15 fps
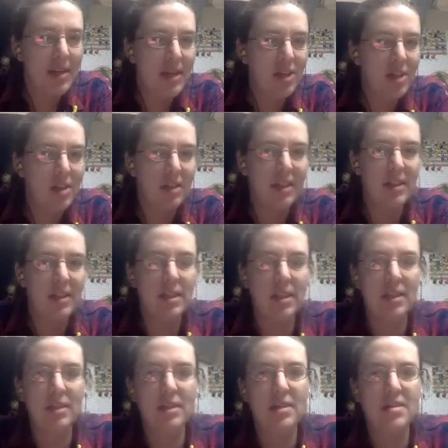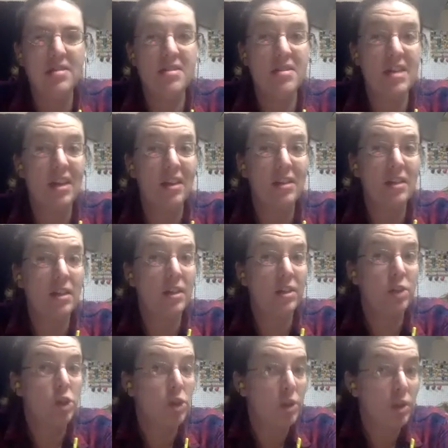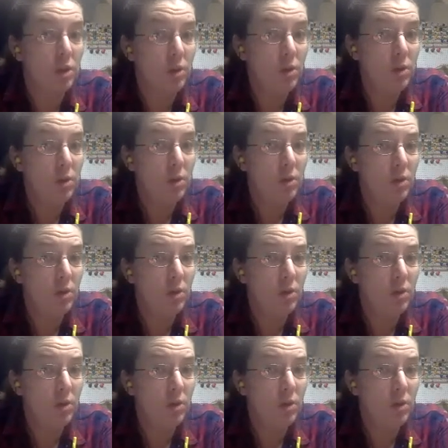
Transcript: They just listed things that are true.